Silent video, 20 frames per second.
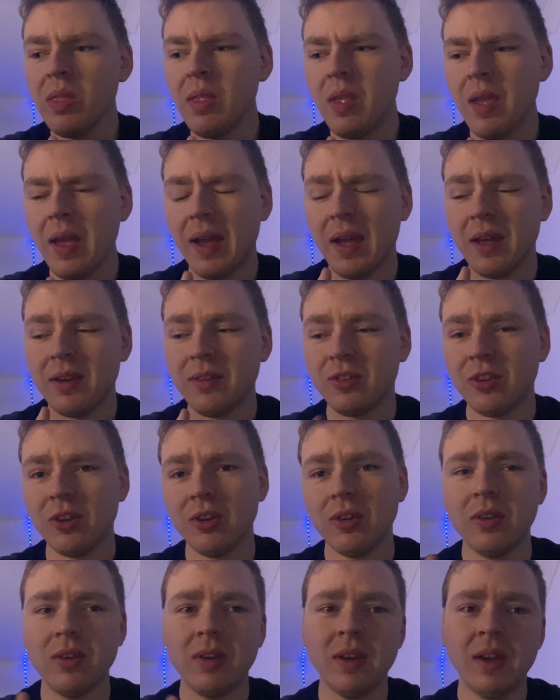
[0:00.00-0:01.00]
and
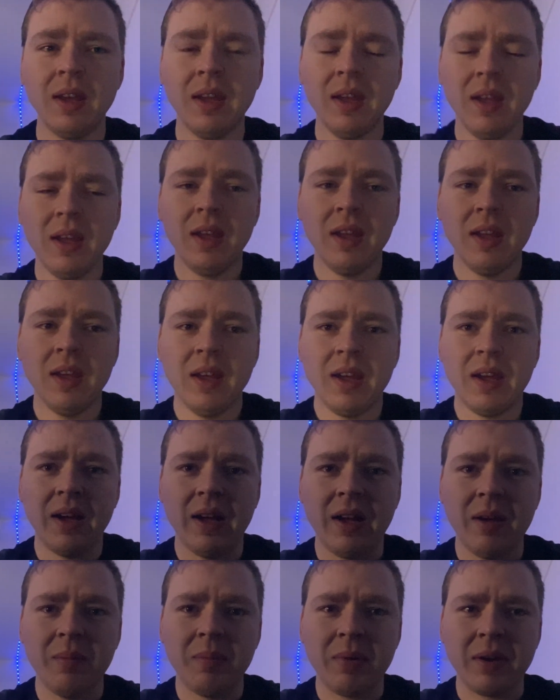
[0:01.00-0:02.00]
2,
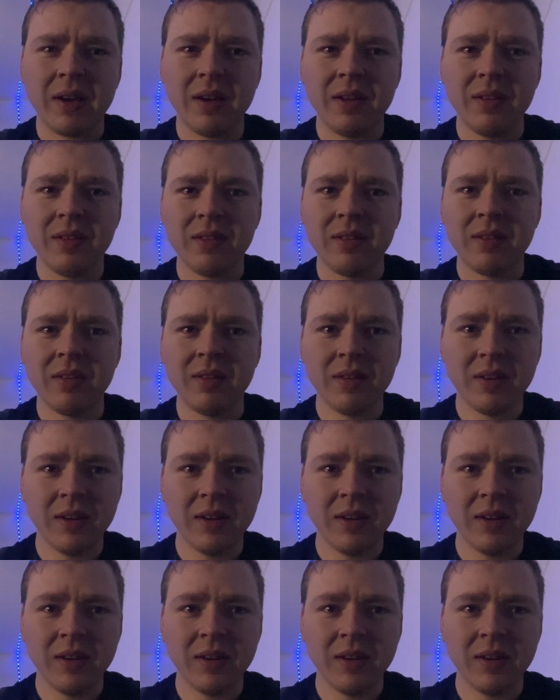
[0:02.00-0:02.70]
because, you